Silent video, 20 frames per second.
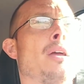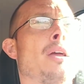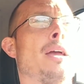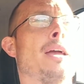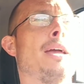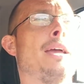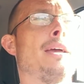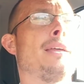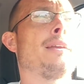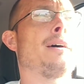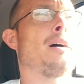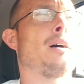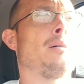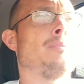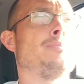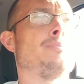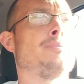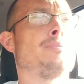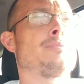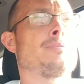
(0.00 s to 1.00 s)
And
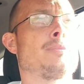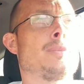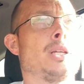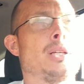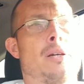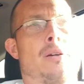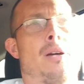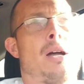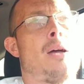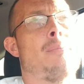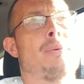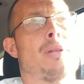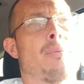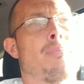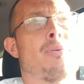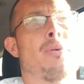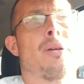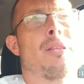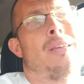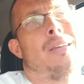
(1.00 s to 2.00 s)
I'm to the
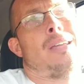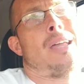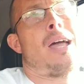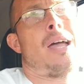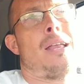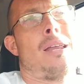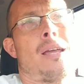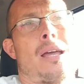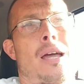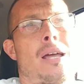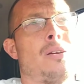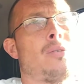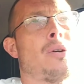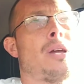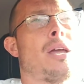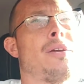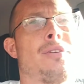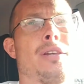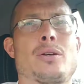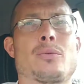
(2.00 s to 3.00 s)
point, like, I don't
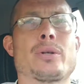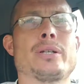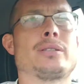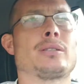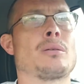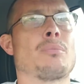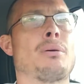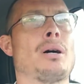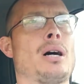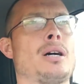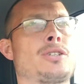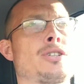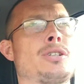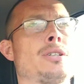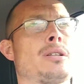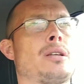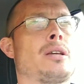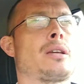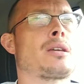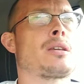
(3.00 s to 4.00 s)
have any reason to posture.
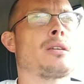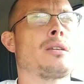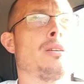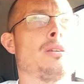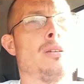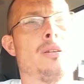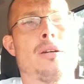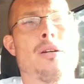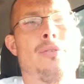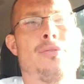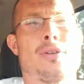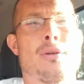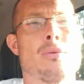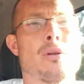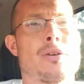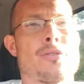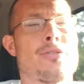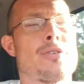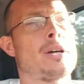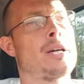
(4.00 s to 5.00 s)
Like, if you
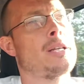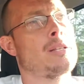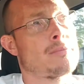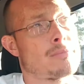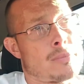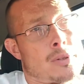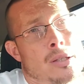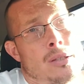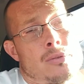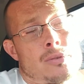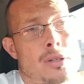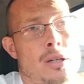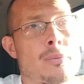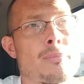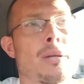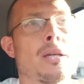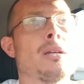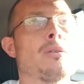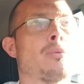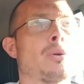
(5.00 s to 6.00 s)
want to fight, so
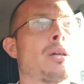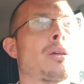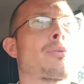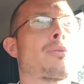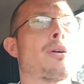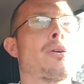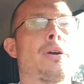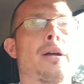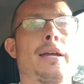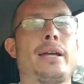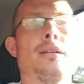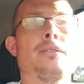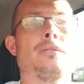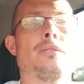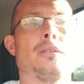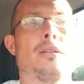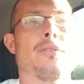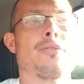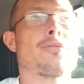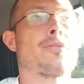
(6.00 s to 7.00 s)
be it. We can throw hands.
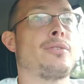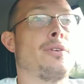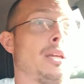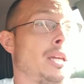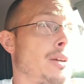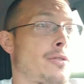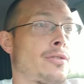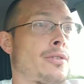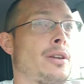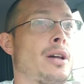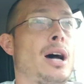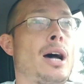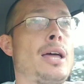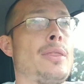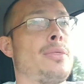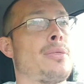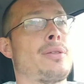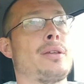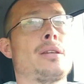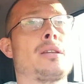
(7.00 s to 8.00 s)
If not,
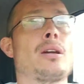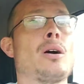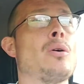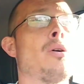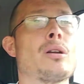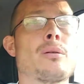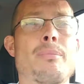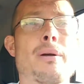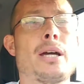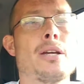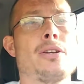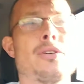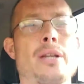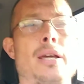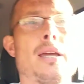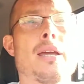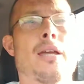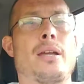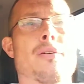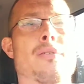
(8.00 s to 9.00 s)
then go on about your
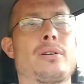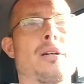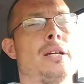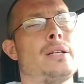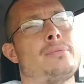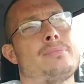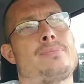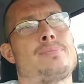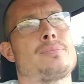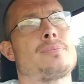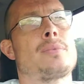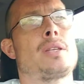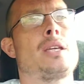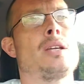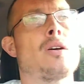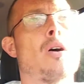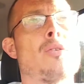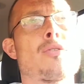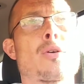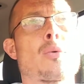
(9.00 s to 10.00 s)
day, right? Get
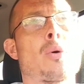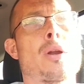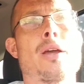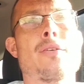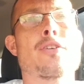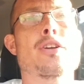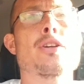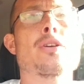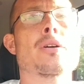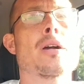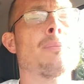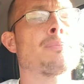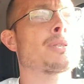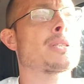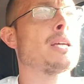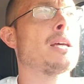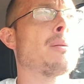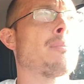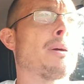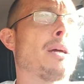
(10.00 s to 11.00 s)
over whatever you're
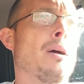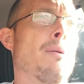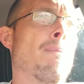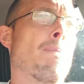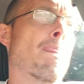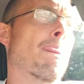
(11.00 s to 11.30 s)
upset about.